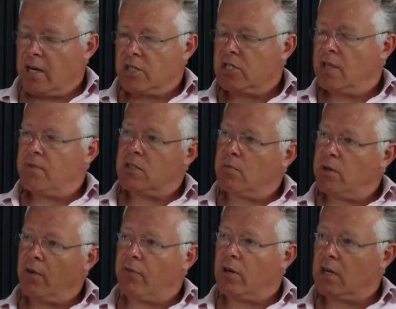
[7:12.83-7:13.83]
kind of service that
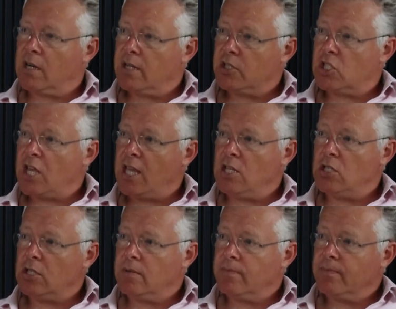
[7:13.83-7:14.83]
we offer our clients
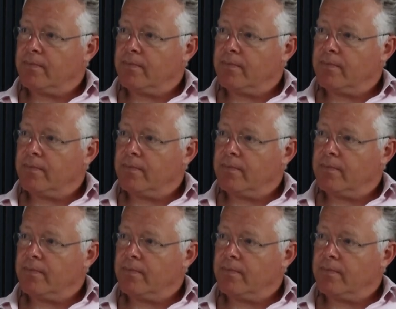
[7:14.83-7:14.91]
change?